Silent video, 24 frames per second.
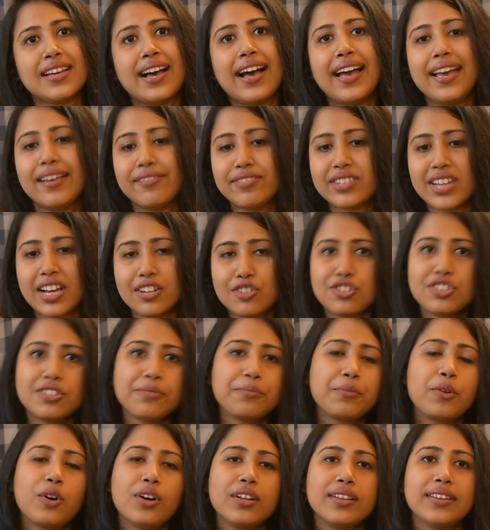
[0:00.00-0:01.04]
I have touched
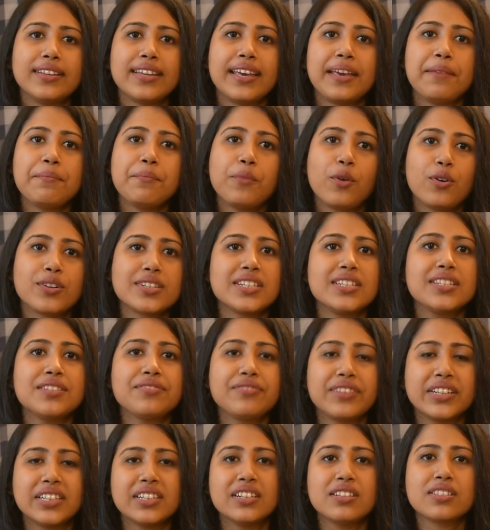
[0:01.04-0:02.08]
upon the
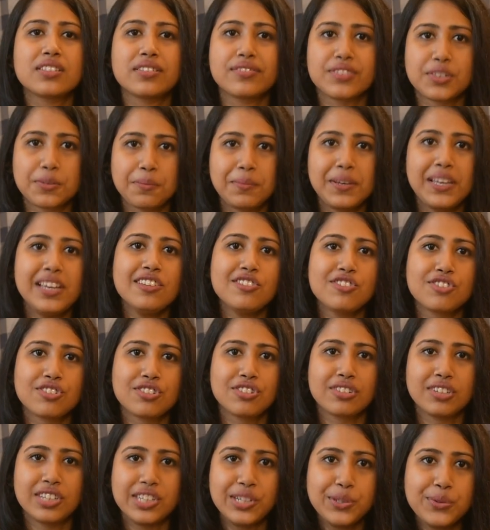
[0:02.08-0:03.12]
important figures of
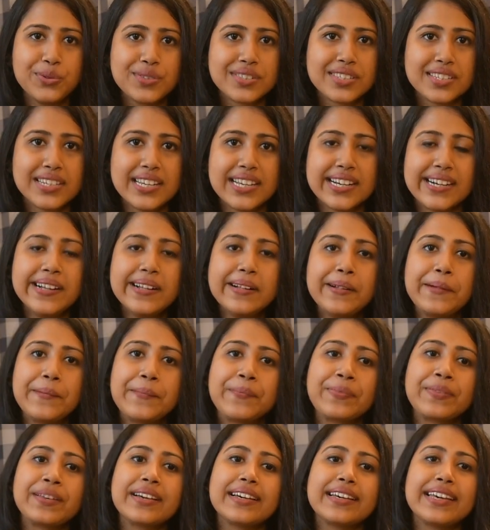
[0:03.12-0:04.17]
speech used here.
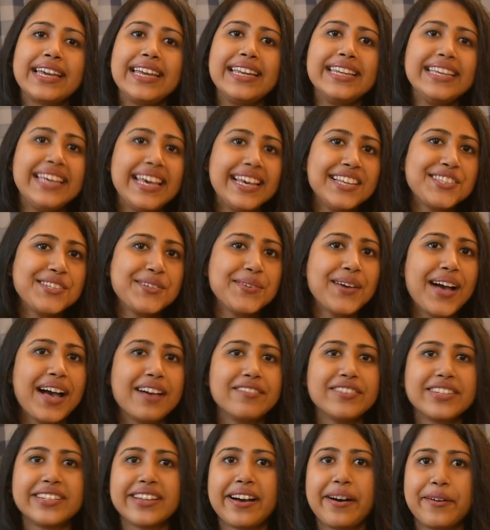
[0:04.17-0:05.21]
In case you
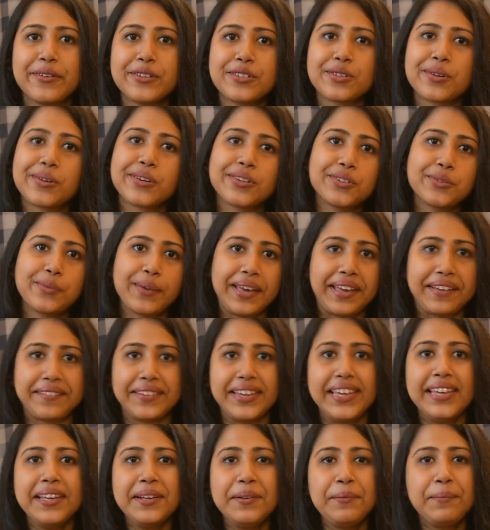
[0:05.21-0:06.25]
have a doubt or a
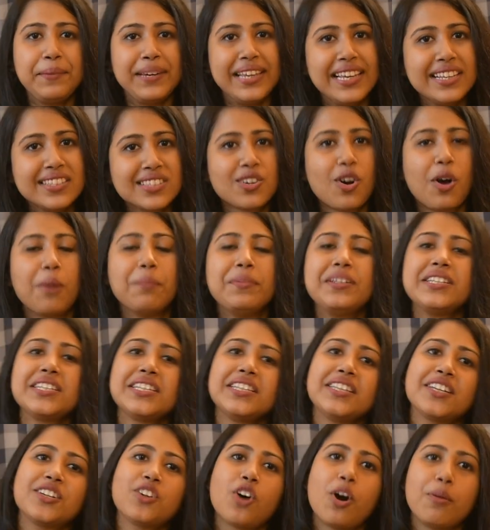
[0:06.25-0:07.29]
query, please
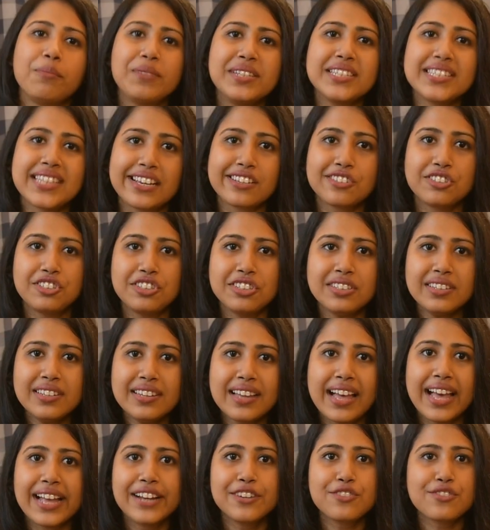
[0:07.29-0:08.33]
comment in the comment section.
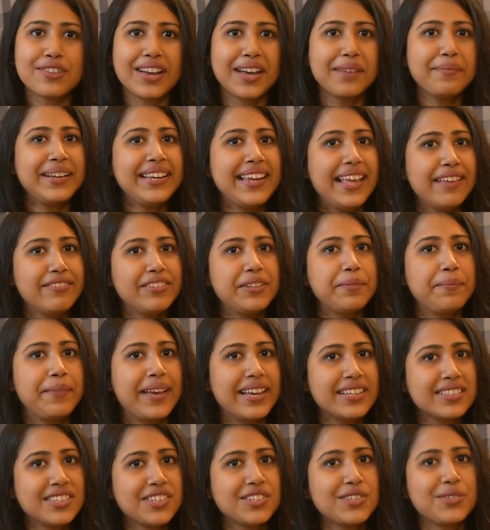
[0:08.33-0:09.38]
I'll try my level
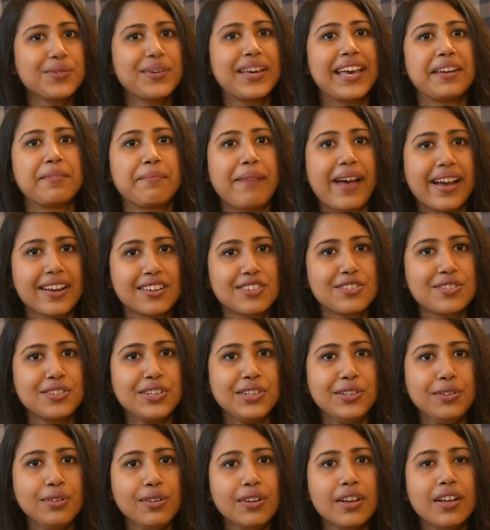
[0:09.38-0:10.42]
best to get back to
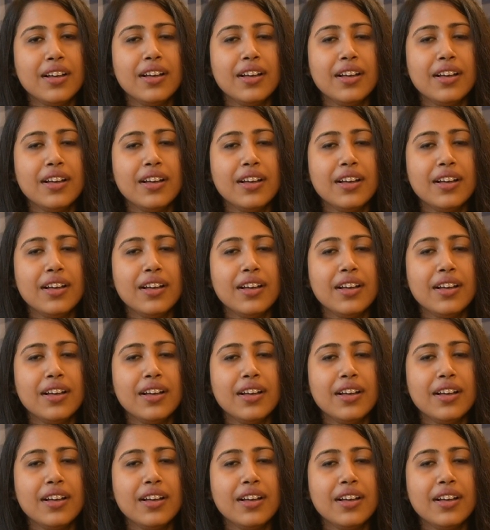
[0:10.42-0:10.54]
you.